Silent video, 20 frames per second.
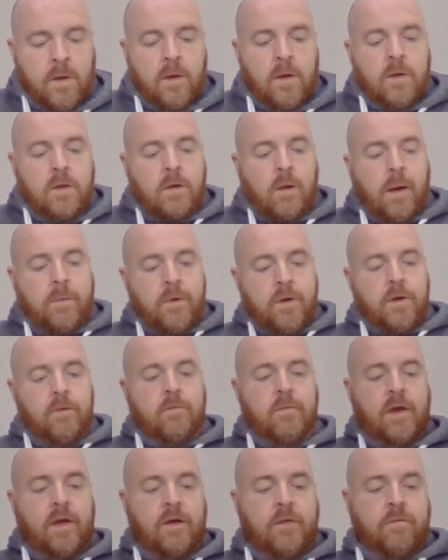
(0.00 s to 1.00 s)
So I'm going to
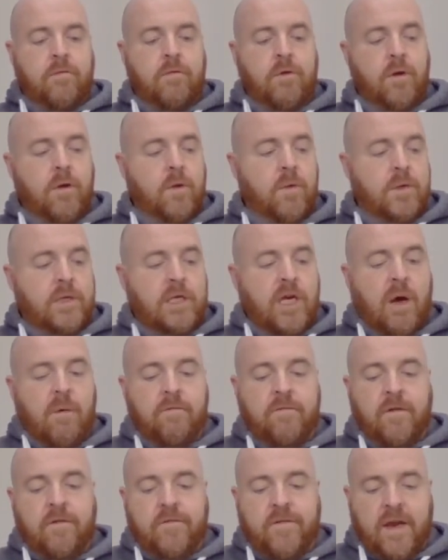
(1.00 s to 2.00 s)
read through Psalm
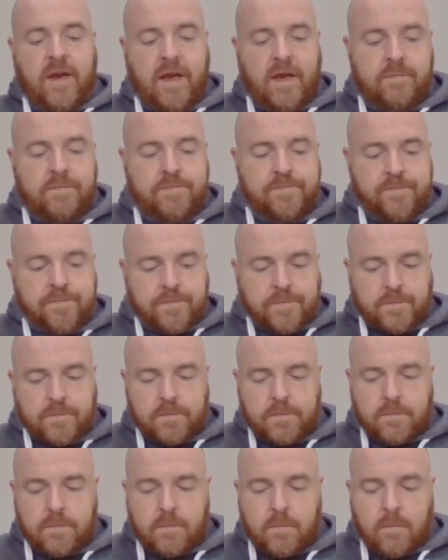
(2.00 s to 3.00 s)
15.
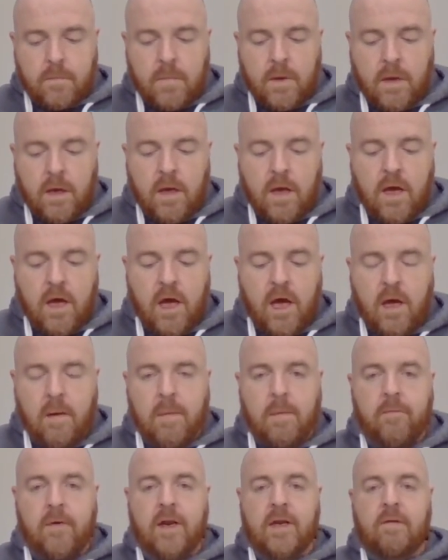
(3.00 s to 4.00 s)

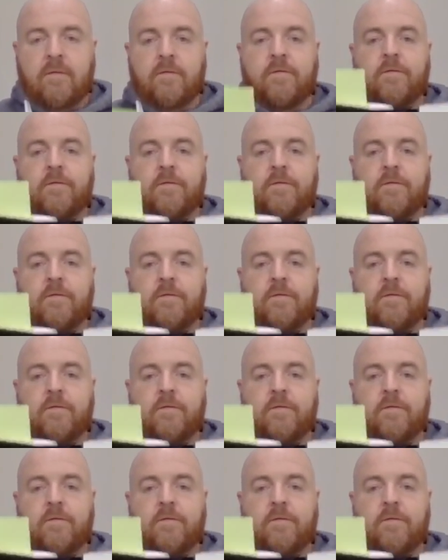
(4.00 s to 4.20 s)
I'm reading